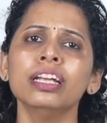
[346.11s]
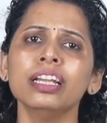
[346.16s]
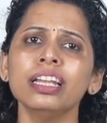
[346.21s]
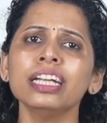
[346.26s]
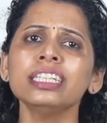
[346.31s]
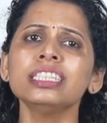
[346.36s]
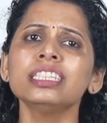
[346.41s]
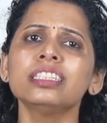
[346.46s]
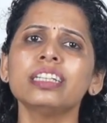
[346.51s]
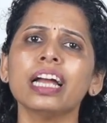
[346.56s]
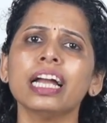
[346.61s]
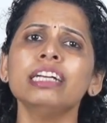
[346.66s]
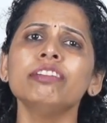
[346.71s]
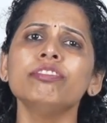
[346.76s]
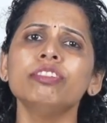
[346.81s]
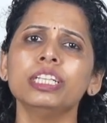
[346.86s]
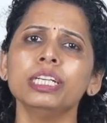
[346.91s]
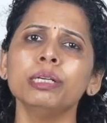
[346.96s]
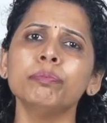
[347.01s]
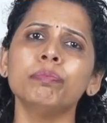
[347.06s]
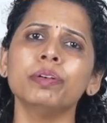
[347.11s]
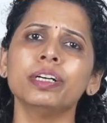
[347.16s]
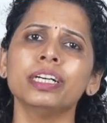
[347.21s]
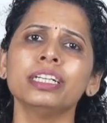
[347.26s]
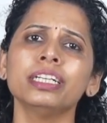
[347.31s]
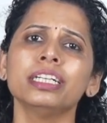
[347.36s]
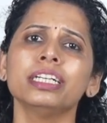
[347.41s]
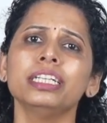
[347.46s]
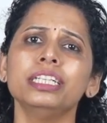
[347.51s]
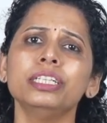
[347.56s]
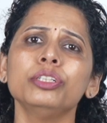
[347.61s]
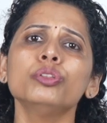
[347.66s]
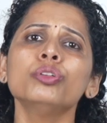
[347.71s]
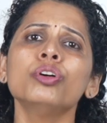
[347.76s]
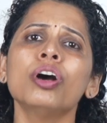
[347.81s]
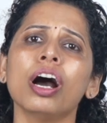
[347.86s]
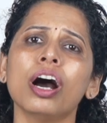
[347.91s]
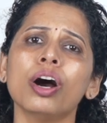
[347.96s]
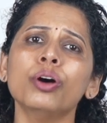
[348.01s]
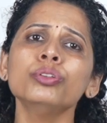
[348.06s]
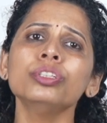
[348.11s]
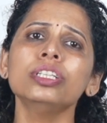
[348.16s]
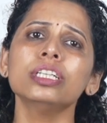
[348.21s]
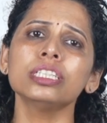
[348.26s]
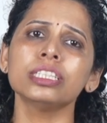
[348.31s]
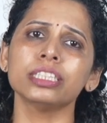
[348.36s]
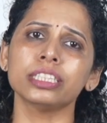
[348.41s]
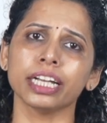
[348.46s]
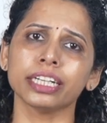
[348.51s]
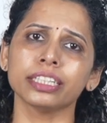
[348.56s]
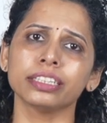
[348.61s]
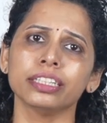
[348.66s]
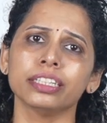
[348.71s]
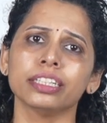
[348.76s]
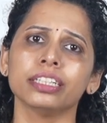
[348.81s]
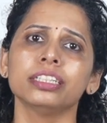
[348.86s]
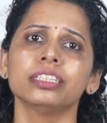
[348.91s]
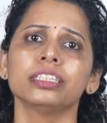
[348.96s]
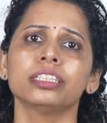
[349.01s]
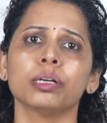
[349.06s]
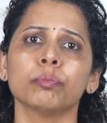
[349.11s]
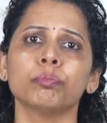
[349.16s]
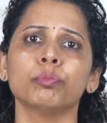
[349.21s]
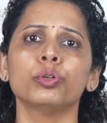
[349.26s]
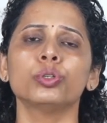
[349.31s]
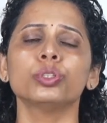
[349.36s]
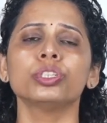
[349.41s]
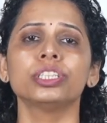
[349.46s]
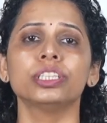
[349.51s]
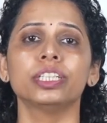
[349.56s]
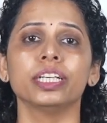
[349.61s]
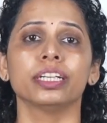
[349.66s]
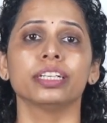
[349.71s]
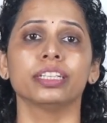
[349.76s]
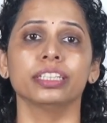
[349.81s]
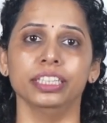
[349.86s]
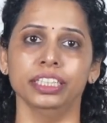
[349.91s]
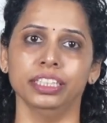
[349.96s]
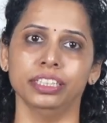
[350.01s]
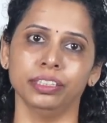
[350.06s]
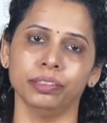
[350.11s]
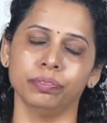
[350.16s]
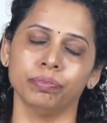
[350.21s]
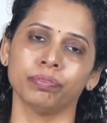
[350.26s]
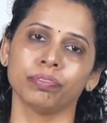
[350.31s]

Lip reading: Let's dive deeper into how this sector supports their need.